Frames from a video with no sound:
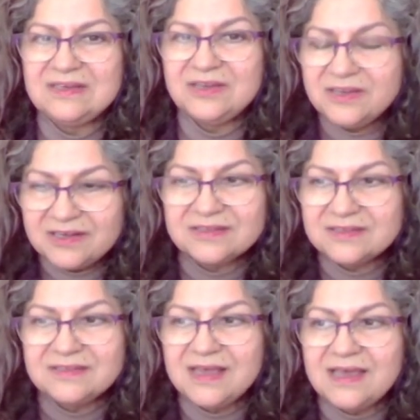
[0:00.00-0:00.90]
hurt
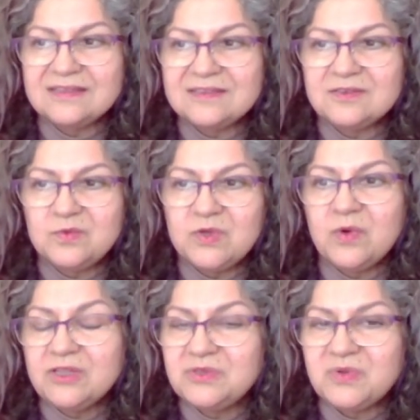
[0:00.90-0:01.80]
that we
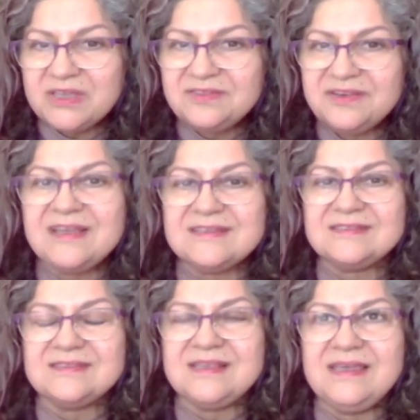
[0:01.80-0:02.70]
want to
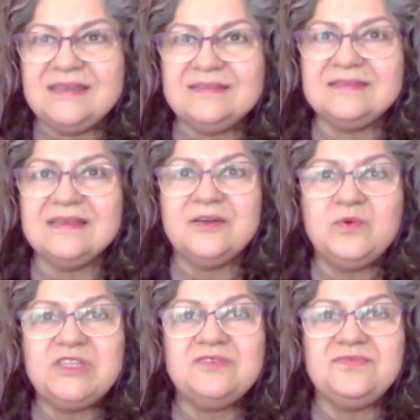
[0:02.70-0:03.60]
address, and
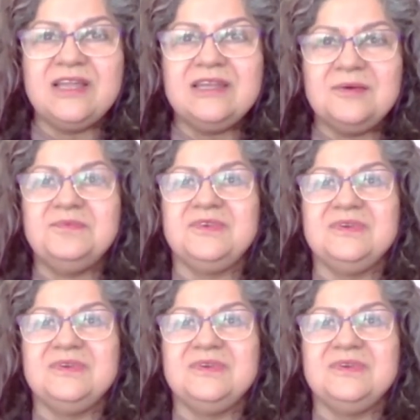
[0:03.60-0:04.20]
we develop